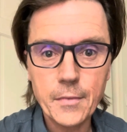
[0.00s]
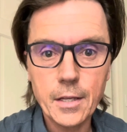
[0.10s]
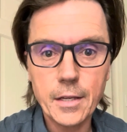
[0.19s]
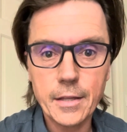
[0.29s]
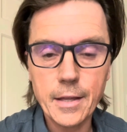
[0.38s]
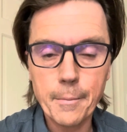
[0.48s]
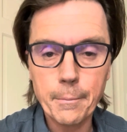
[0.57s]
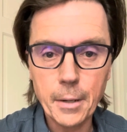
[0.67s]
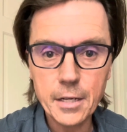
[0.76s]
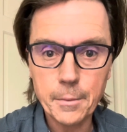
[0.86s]
And in that
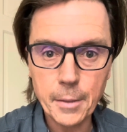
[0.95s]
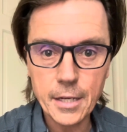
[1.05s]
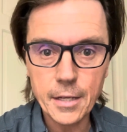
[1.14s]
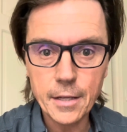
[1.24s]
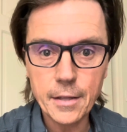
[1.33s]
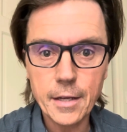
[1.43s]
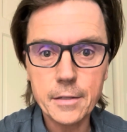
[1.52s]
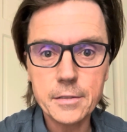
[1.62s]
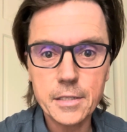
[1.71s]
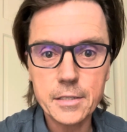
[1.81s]
bucket of money, that
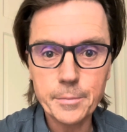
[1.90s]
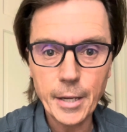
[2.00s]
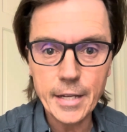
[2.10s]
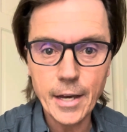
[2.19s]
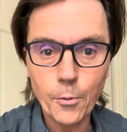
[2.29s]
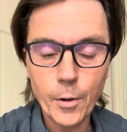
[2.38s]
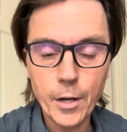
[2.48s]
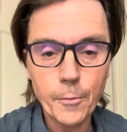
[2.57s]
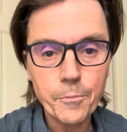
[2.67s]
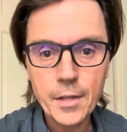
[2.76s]
gets paid out.
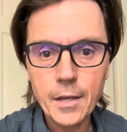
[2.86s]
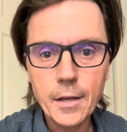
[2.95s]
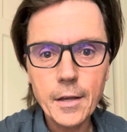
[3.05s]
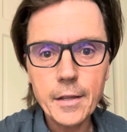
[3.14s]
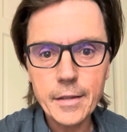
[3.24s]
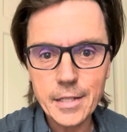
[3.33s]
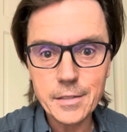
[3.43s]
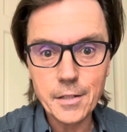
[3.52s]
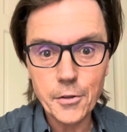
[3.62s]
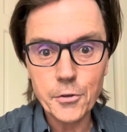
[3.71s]
Well, that's
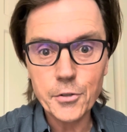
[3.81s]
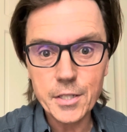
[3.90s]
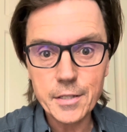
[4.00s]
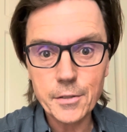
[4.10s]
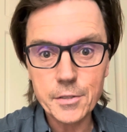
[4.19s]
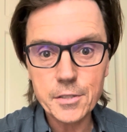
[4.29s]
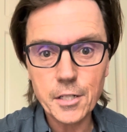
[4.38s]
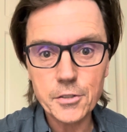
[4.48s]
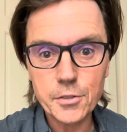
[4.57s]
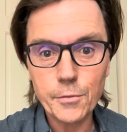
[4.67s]
another detailed
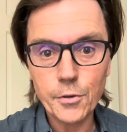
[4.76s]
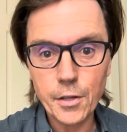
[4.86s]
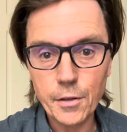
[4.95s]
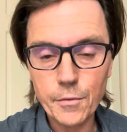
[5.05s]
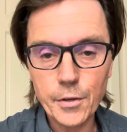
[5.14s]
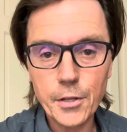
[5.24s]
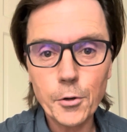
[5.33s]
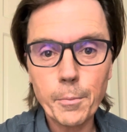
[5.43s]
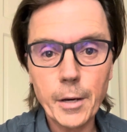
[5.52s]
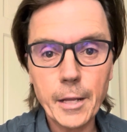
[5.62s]
discussion for another
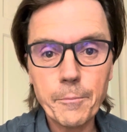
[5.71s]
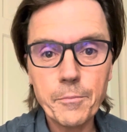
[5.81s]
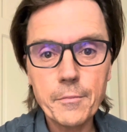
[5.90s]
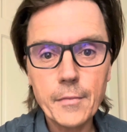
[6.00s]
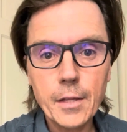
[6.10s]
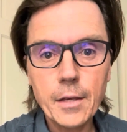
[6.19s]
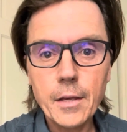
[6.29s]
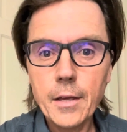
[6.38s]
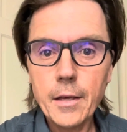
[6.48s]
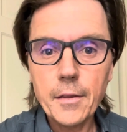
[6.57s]
video, but
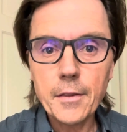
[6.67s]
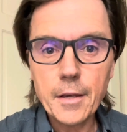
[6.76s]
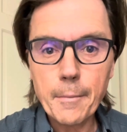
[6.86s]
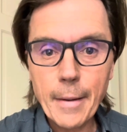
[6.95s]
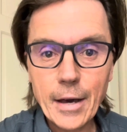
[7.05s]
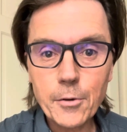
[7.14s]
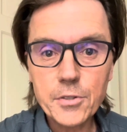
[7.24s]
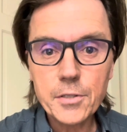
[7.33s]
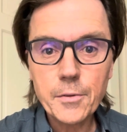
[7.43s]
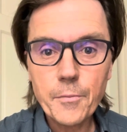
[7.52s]
the
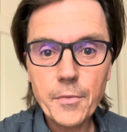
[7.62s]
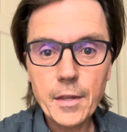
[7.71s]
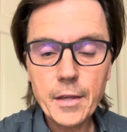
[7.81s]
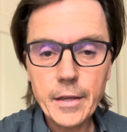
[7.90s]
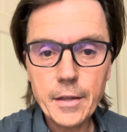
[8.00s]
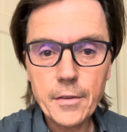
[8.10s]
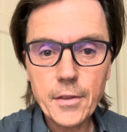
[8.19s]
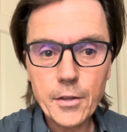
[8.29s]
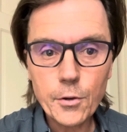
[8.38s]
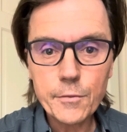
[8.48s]
amount
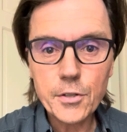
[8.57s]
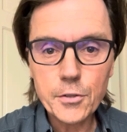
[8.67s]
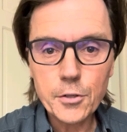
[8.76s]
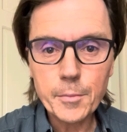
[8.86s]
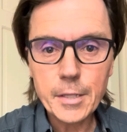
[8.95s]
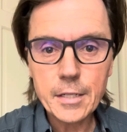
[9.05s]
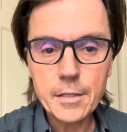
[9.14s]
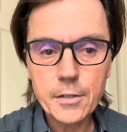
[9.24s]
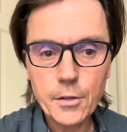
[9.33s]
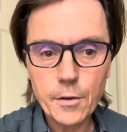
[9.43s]
that you have determined,
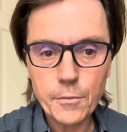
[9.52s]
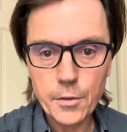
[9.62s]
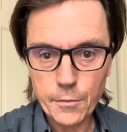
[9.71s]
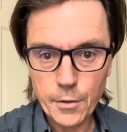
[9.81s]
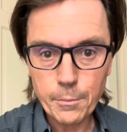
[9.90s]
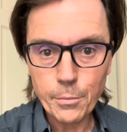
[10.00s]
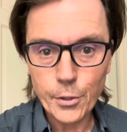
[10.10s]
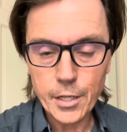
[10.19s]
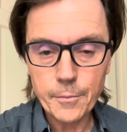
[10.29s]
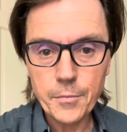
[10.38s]
you've
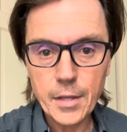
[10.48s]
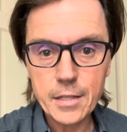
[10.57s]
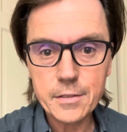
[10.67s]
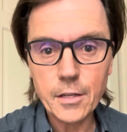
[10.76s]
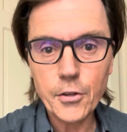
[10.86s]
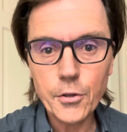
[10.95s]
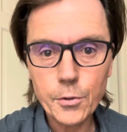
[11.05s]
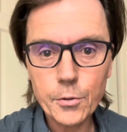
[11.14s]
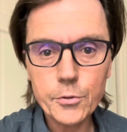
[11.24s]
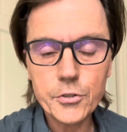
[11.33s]
inputted, has a
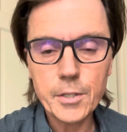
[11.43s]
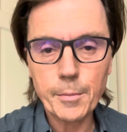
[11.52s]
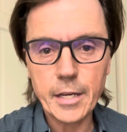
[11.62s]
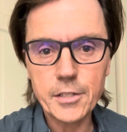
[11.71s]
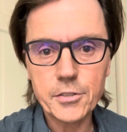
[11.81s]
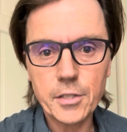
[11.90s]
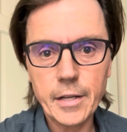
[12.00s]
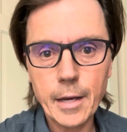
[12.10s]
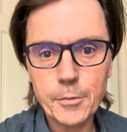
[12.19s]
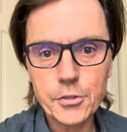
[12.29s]
huge implication on
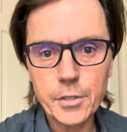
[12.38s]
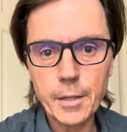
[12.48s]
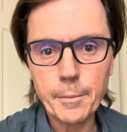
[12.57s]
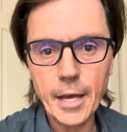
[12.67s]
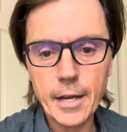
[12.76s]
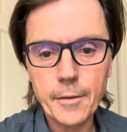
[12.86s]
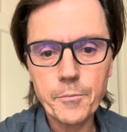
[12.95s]
how much you get back.